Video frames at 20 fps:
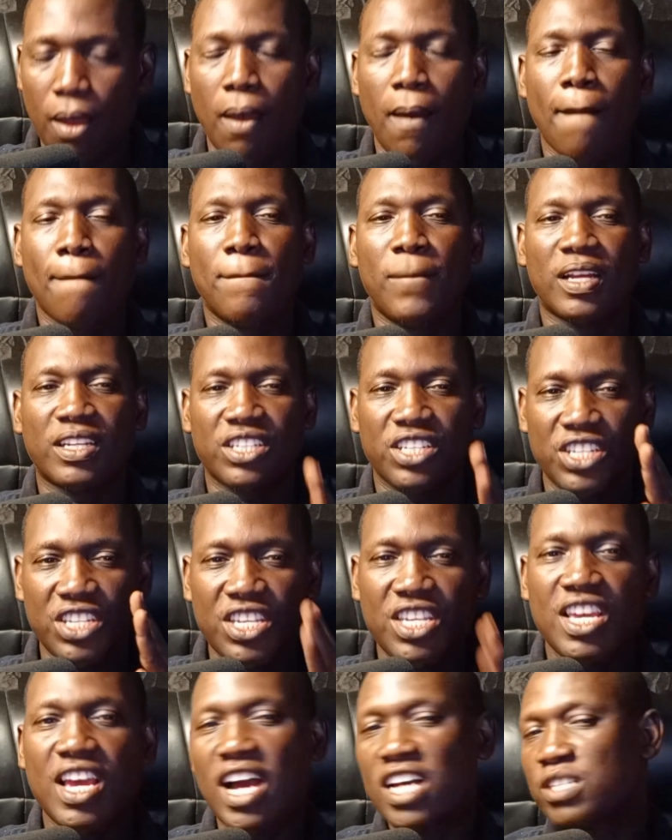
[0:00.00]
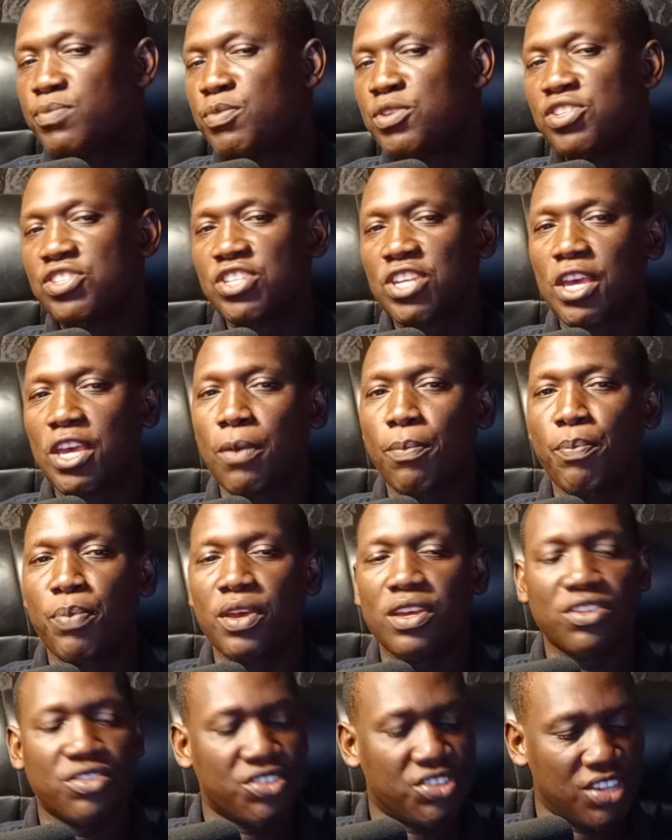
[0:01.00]
but he has been skipping
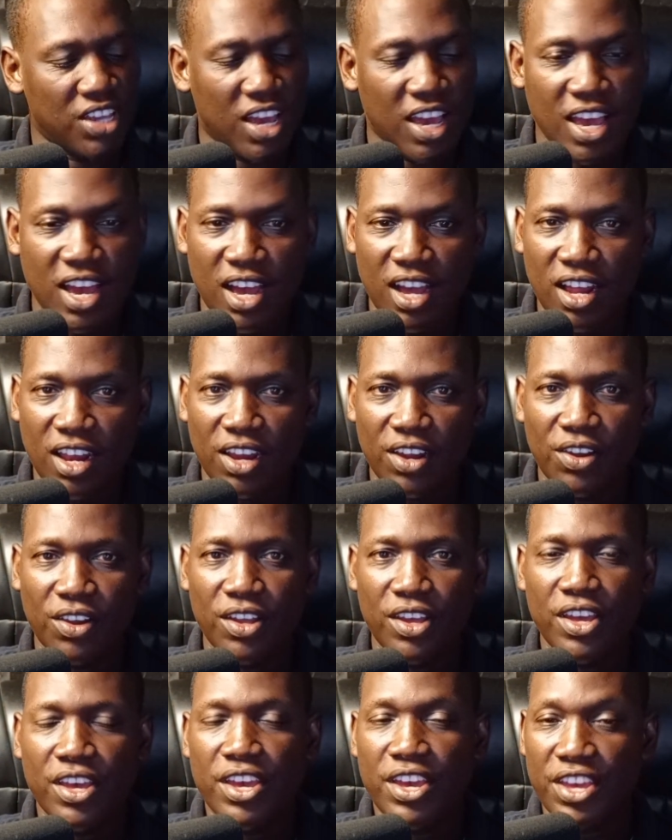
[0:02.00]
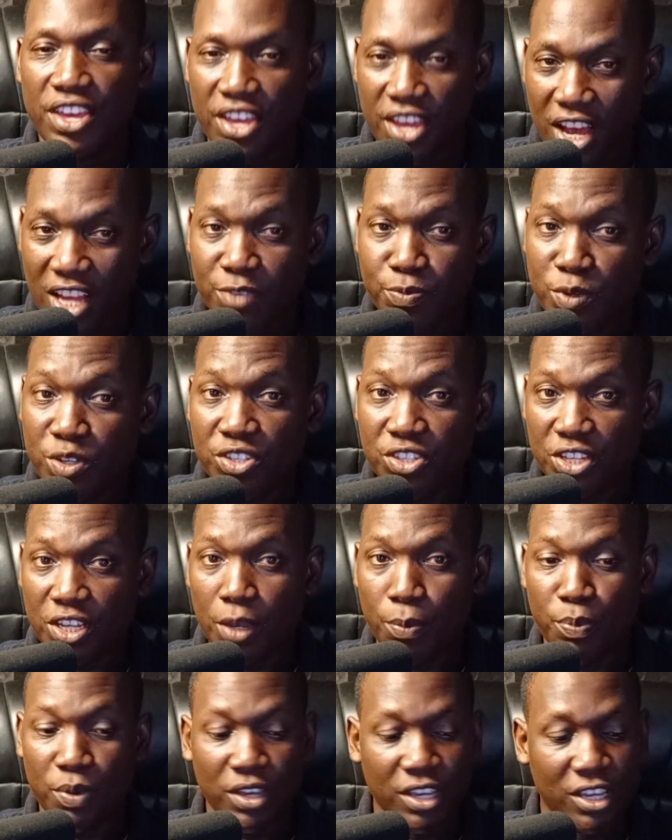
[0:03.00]
Siaya, he has been
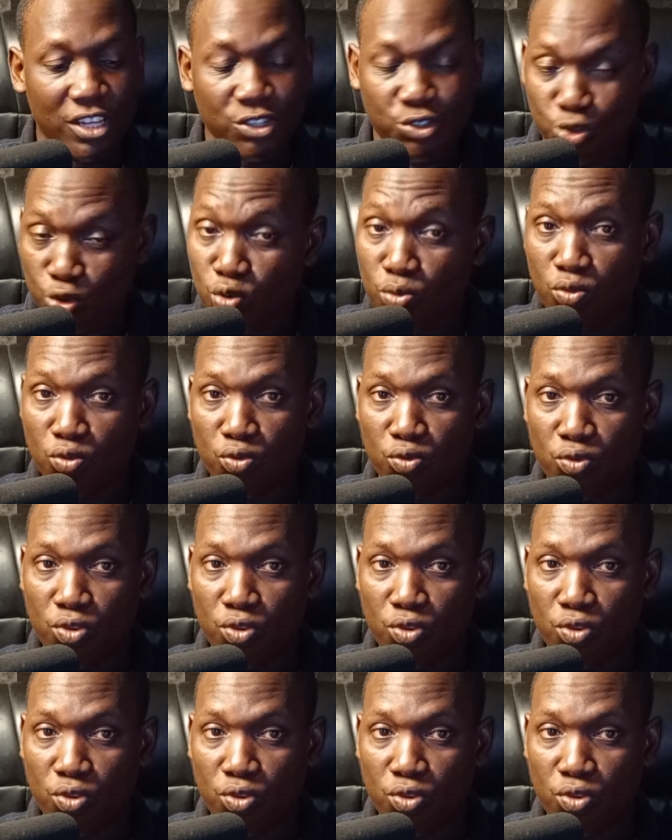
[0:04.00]
skipping Kisumu.